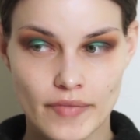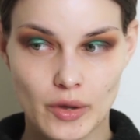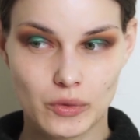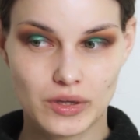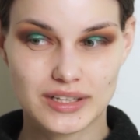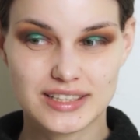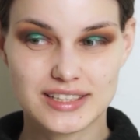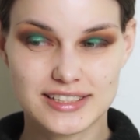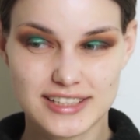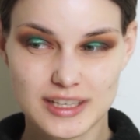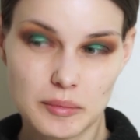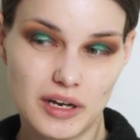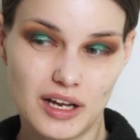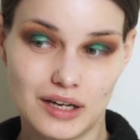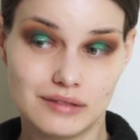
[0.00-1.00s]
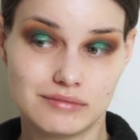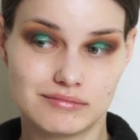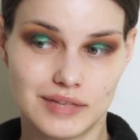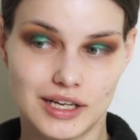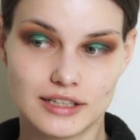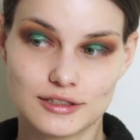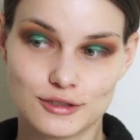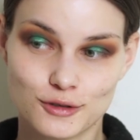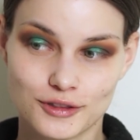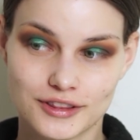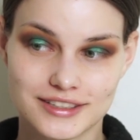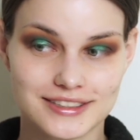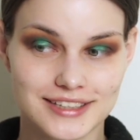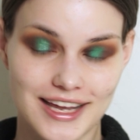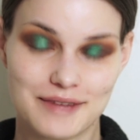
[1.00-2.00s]
Well, it's similar. It's not
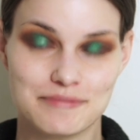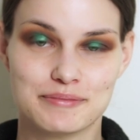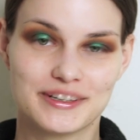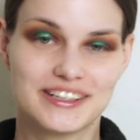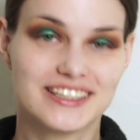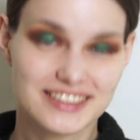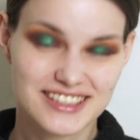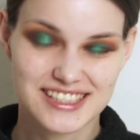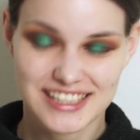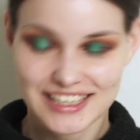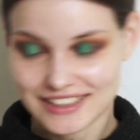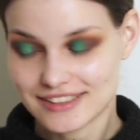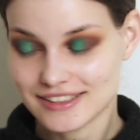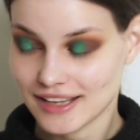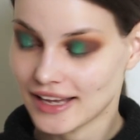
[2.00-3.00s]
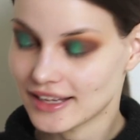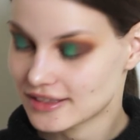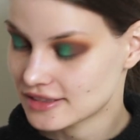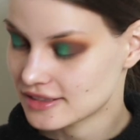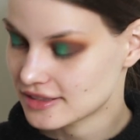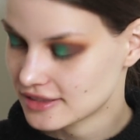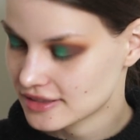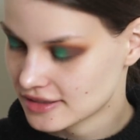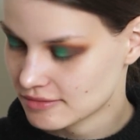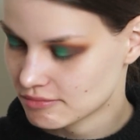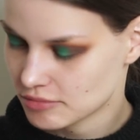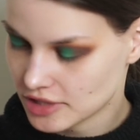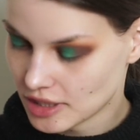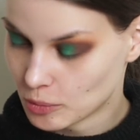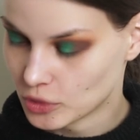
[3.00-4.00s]
the same, but it's
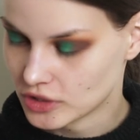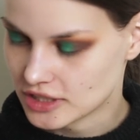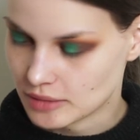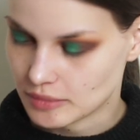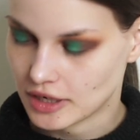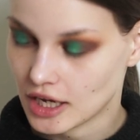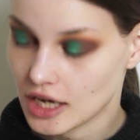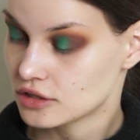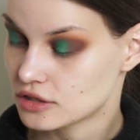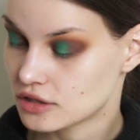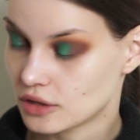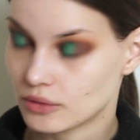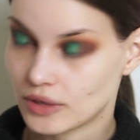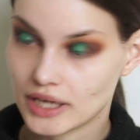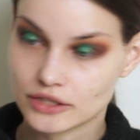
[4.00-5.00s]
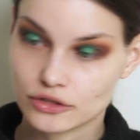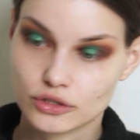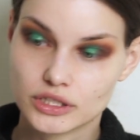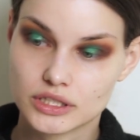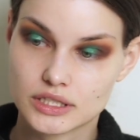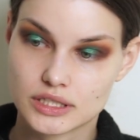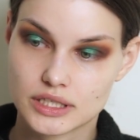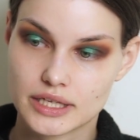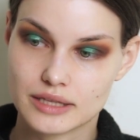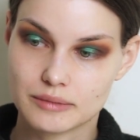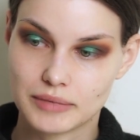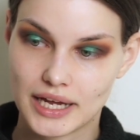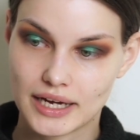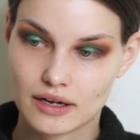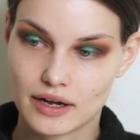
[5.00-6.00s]
somewhat similar. So as you can see, the
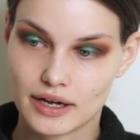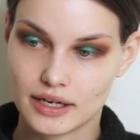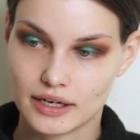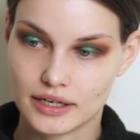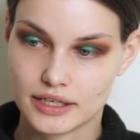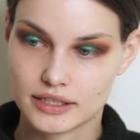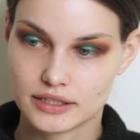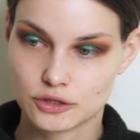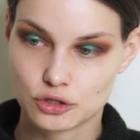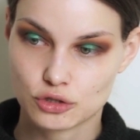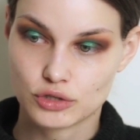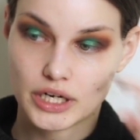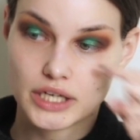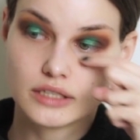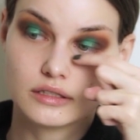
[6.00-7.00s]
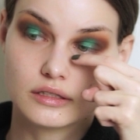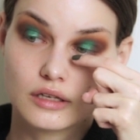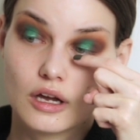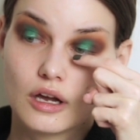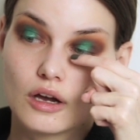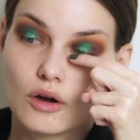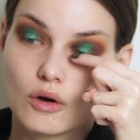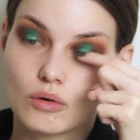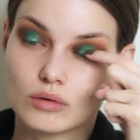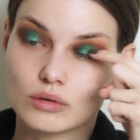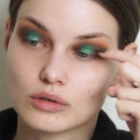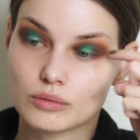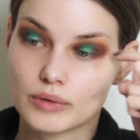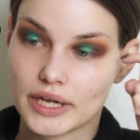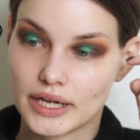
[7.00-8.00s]
black eyeliner is traced all
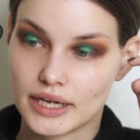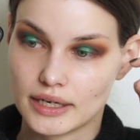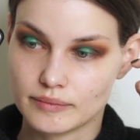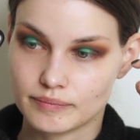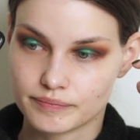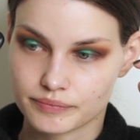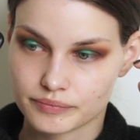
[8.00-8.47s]
the way